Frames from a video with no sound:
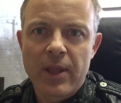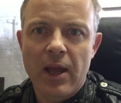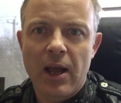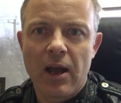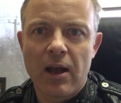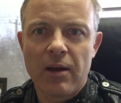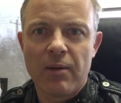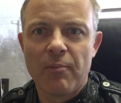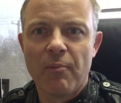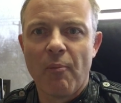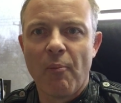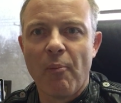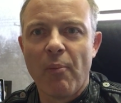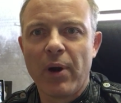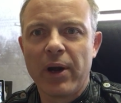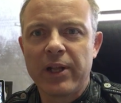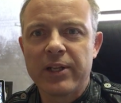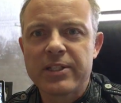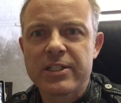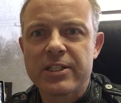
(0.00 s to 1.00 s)

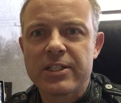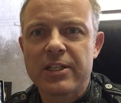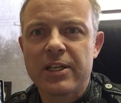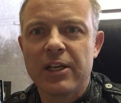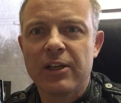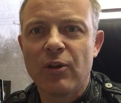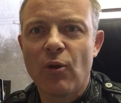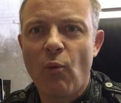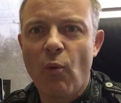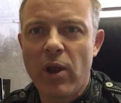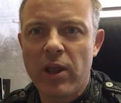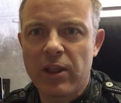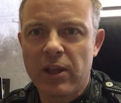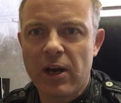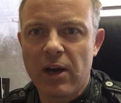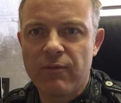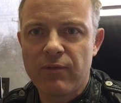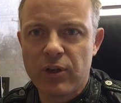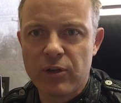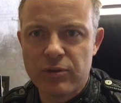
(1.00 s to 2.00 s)
but it's in the way
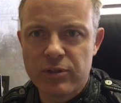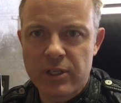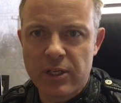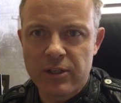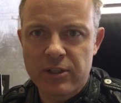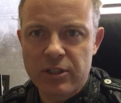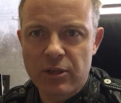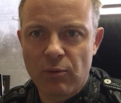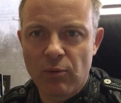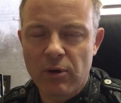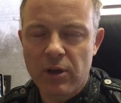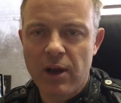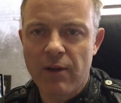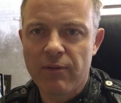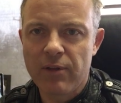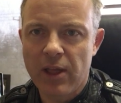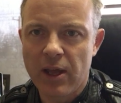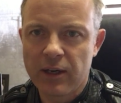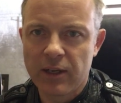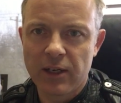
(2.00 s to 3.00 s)
that I've used it. So we'll
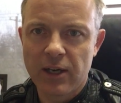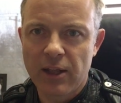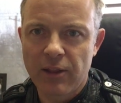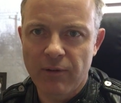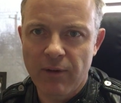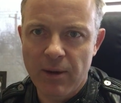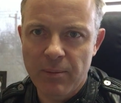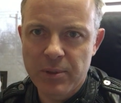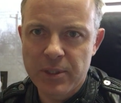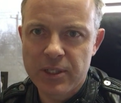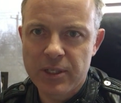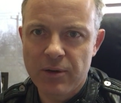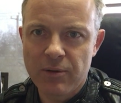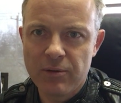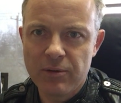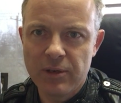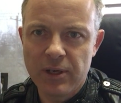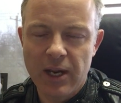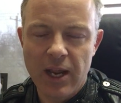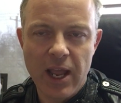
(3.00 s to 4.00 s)
cover that in another
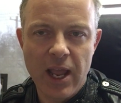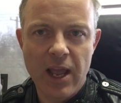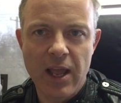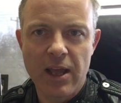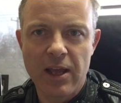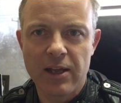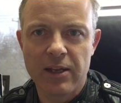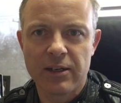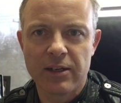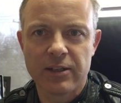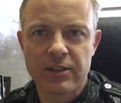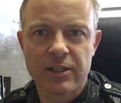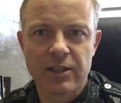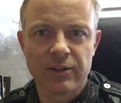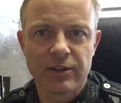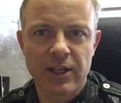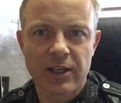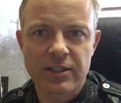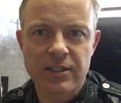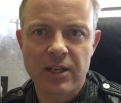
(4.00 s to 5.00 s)
episode. And
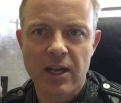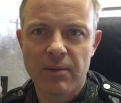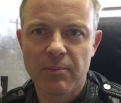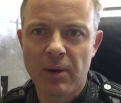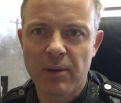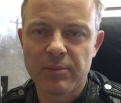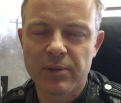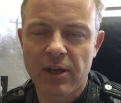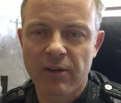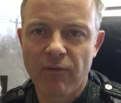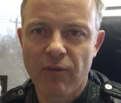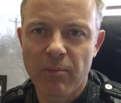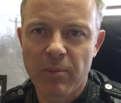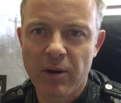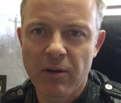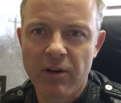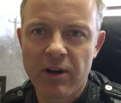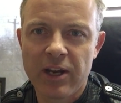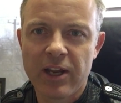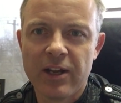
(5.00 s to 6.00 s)
until next time, I'm Doug
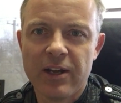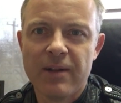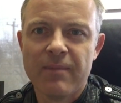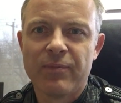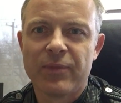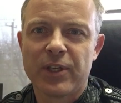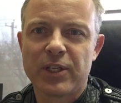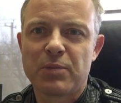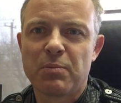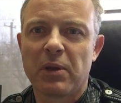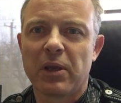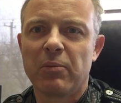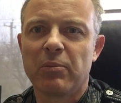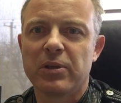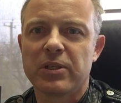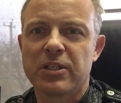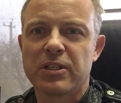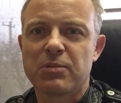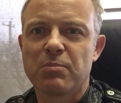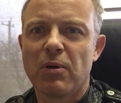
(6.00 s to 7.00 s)
Vermeeren, the Speaking
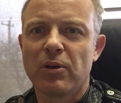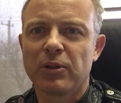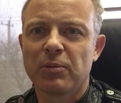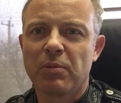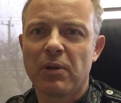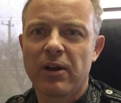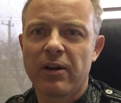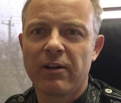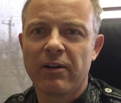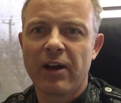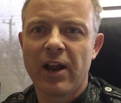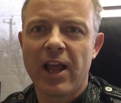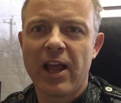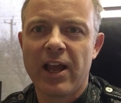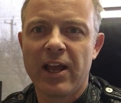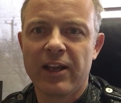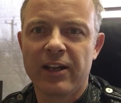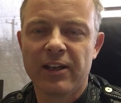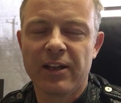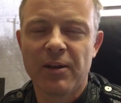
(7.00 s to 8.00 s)
Business Multiplier,
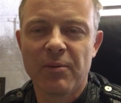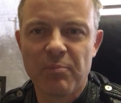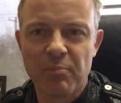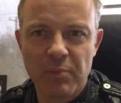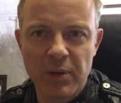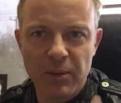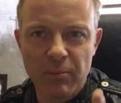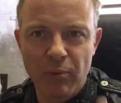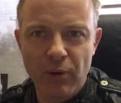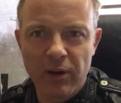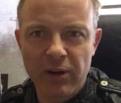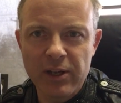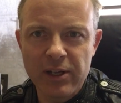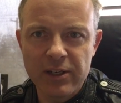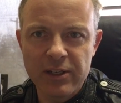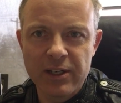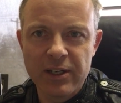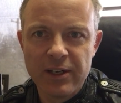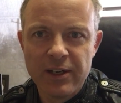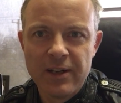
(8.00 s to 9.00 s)
and be
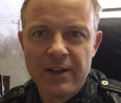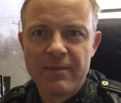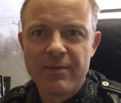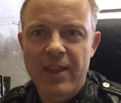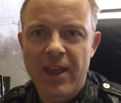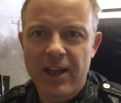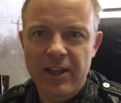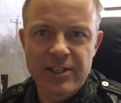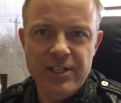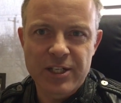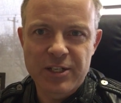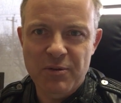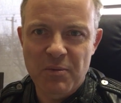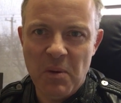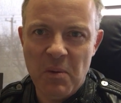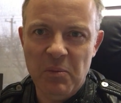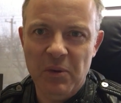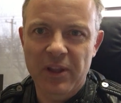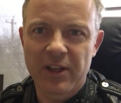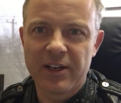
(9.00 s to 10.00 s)
brilliant. And just
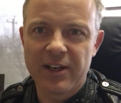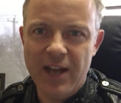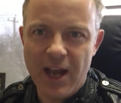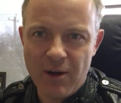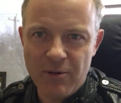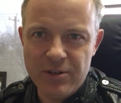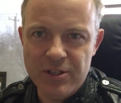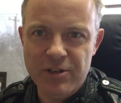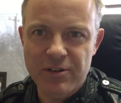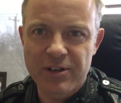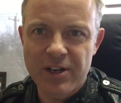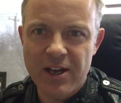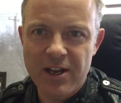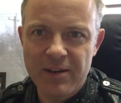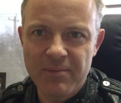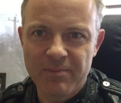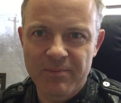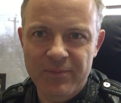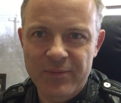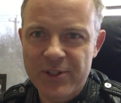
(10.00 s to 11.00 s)
remember that now is your
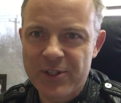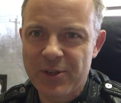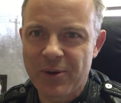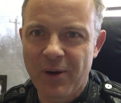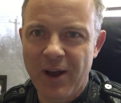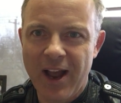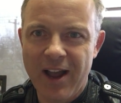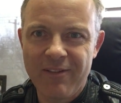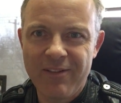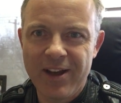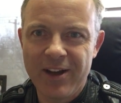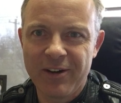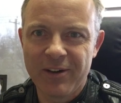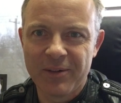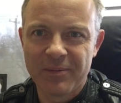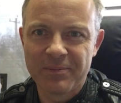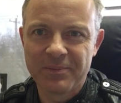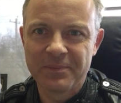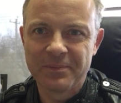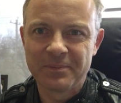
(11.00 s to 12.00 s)
time. So have at
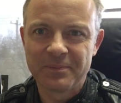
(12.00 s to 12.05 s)
her.